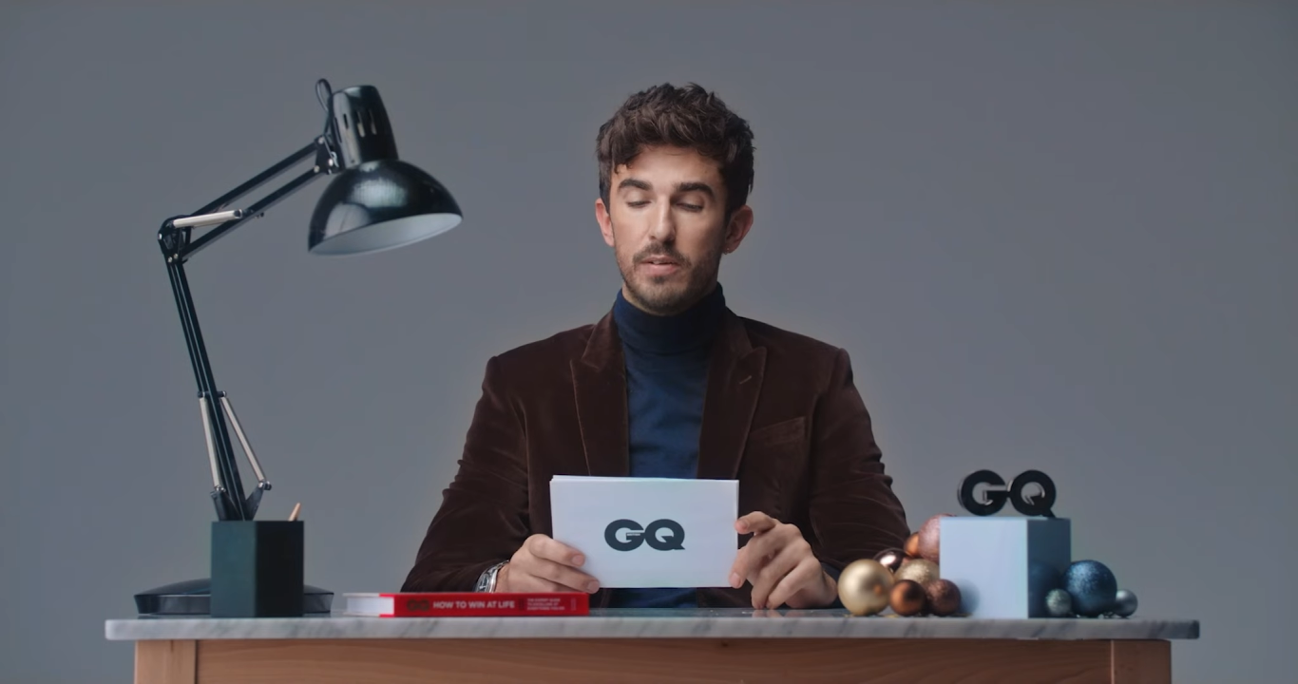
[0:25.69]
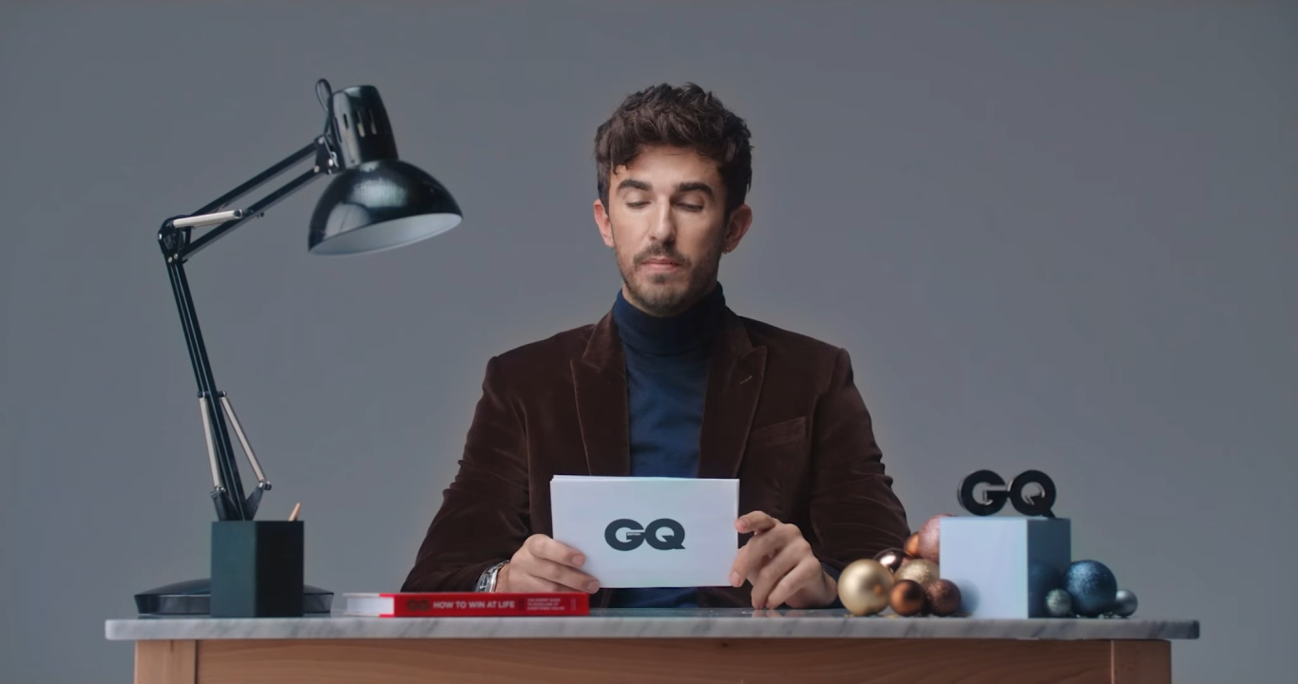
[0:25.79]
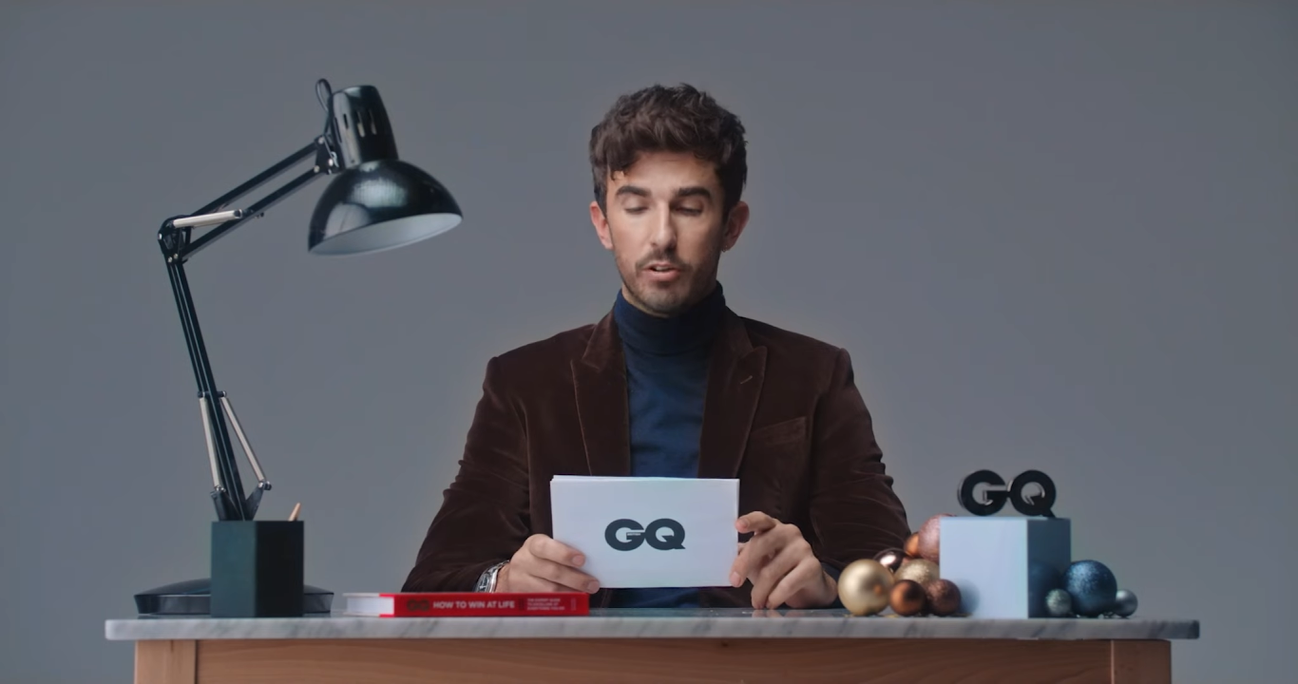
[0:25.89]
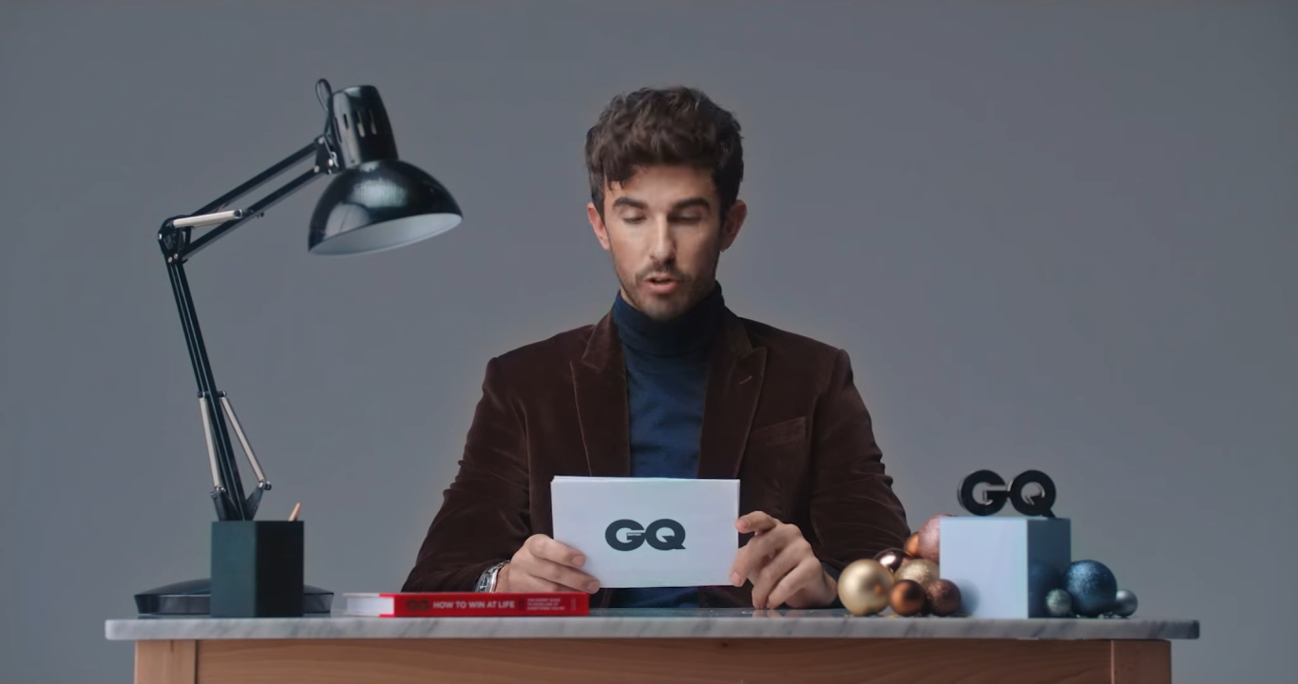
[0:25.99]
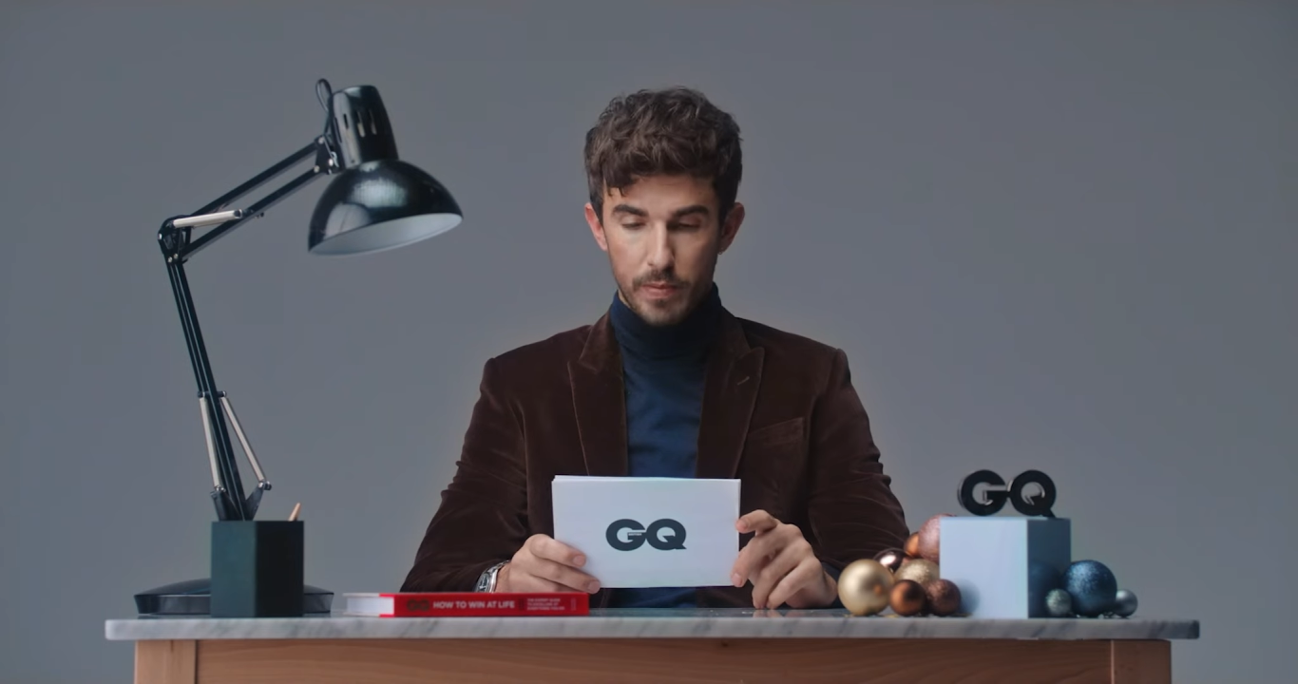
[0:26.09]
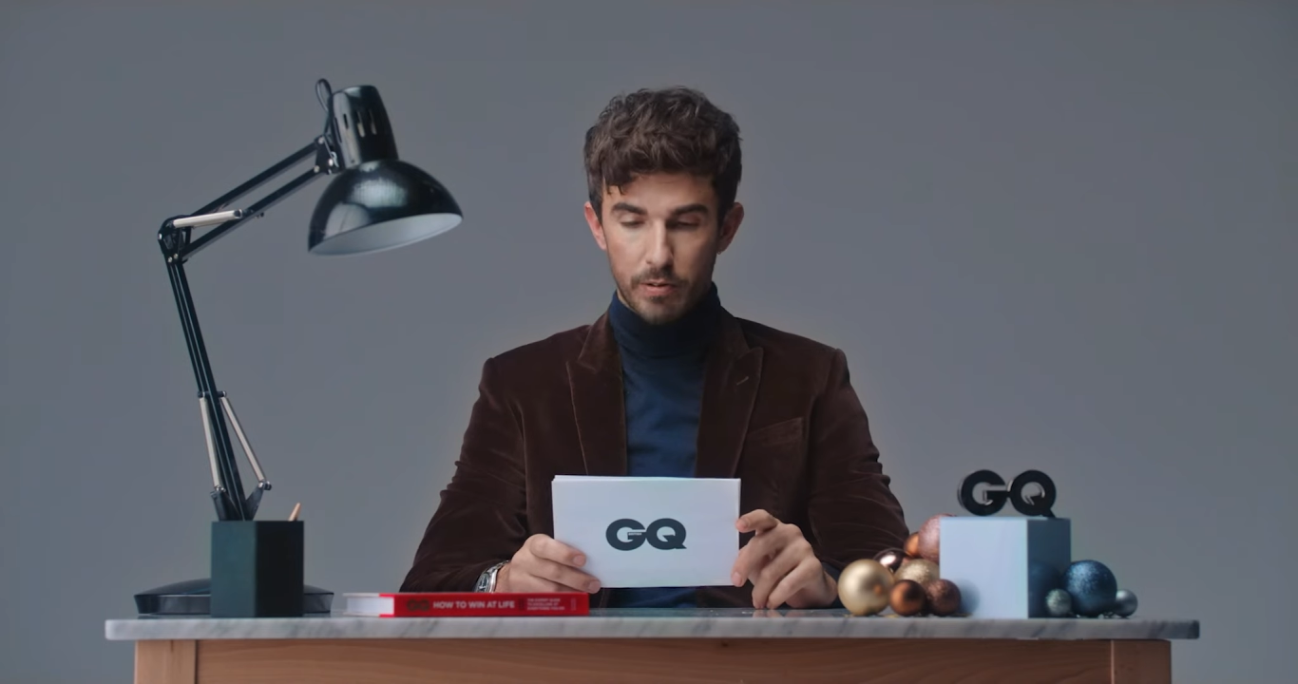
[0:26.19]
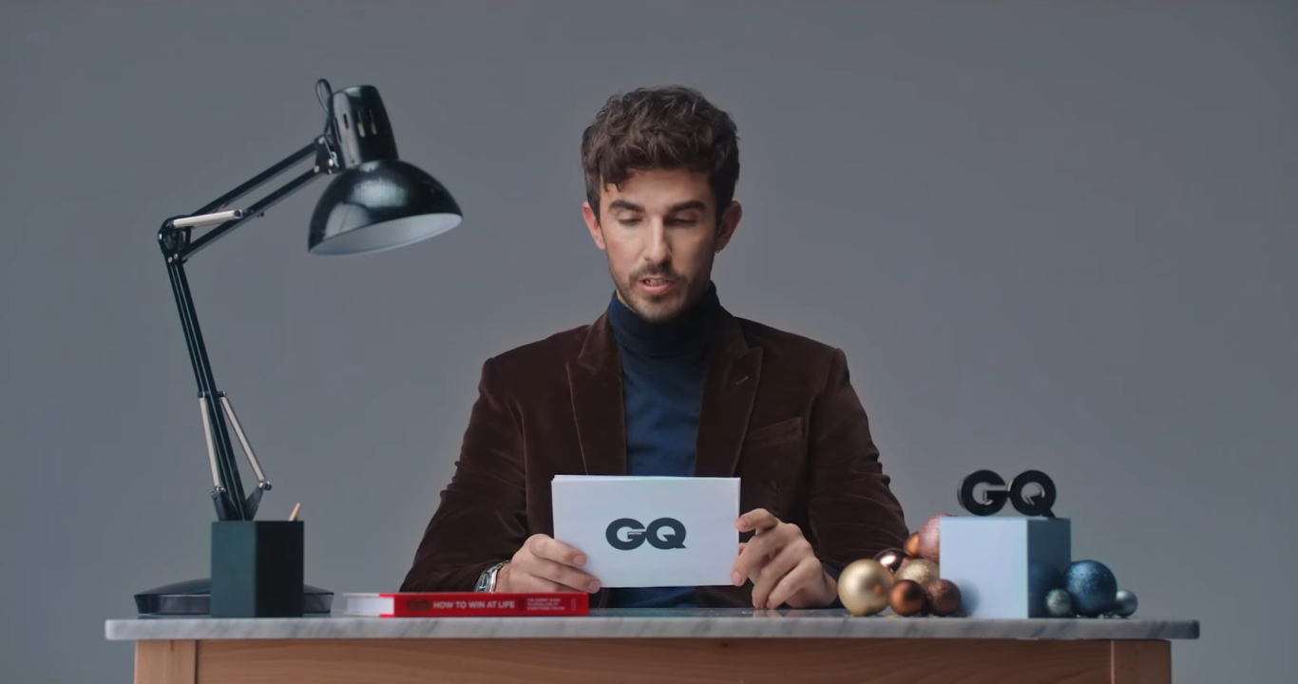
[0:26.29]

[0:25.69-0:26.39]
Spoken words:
up my grooming